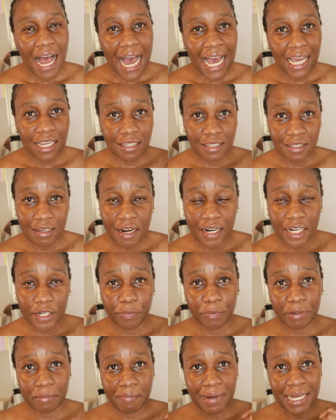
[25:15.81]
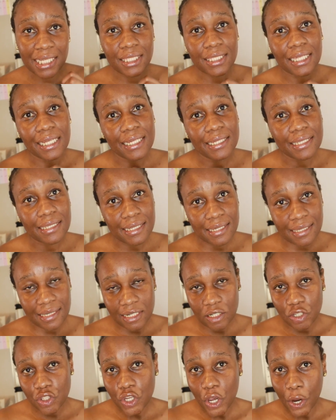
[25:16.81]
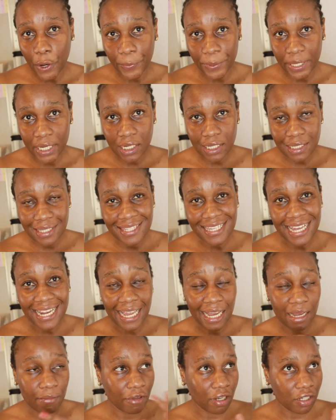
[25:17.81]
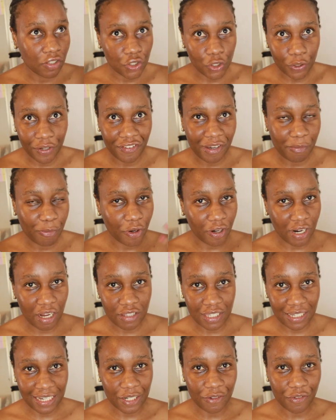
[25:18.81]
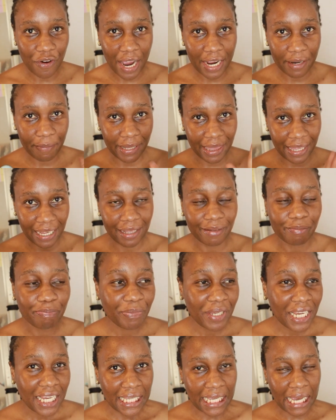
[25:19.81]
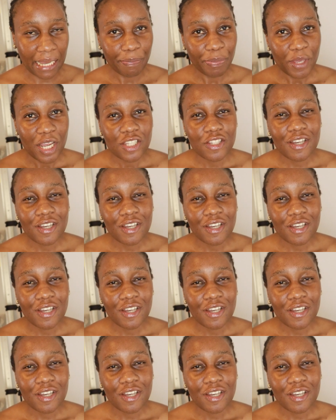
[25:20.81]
I started with my cellulosic toner. So I'm not sure if I'm pronouncing it right, but then, yeah.